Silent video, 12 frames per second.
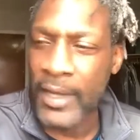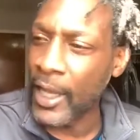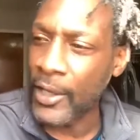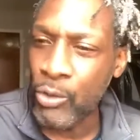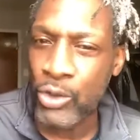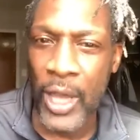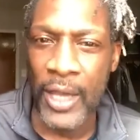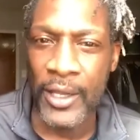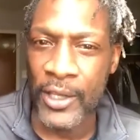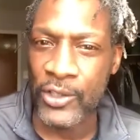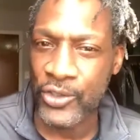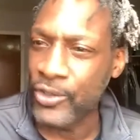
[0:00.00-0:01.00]
like you trying
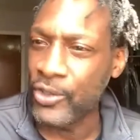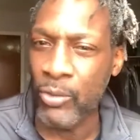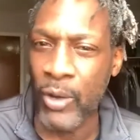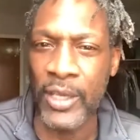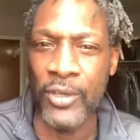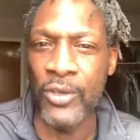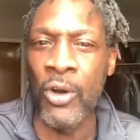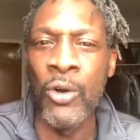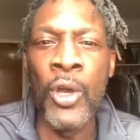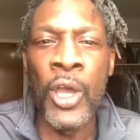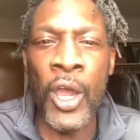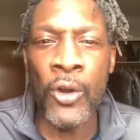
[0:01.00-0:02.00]
to insinuate, you know?
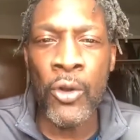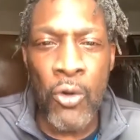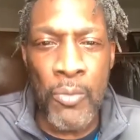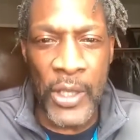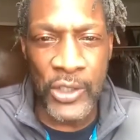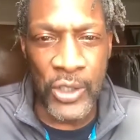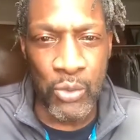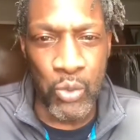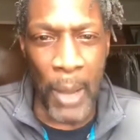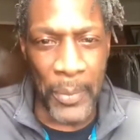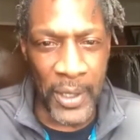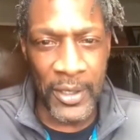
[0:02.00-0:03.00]
And who mentioned
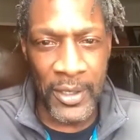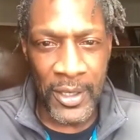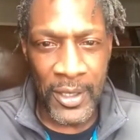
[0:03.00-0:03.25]
weapon?